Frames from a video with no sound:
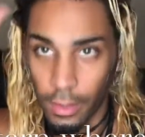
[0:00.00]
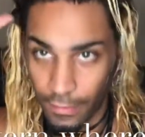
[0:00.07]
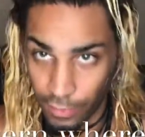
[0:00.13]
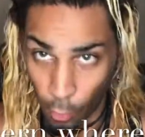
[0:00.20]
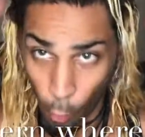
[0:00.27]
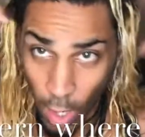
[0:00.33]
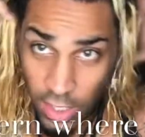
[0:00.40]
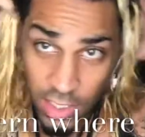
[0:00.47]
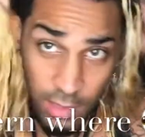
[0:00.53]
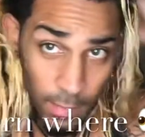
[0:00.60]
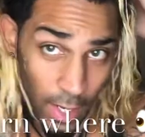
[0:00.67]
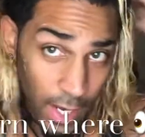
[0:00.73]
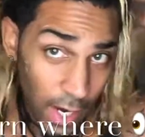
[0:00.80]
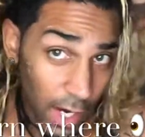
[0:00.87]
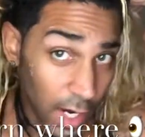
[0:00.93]
After washing
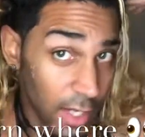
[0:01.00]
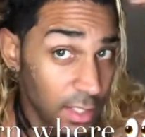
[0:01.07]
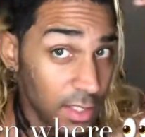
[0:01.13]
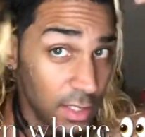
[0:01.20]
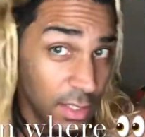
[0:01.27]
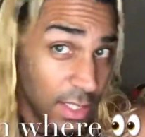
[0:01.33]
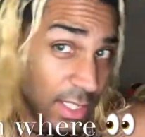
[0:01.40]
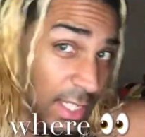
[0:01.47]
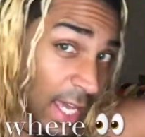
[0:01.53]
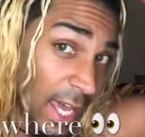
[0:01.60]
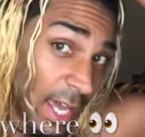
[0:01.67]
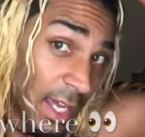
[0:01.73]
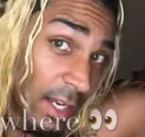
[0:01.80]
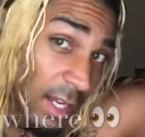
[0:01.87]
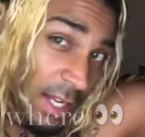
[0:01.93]
my hair, it's
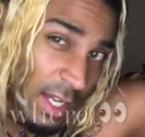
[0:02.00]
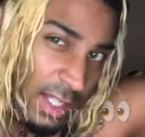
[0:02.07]
unset.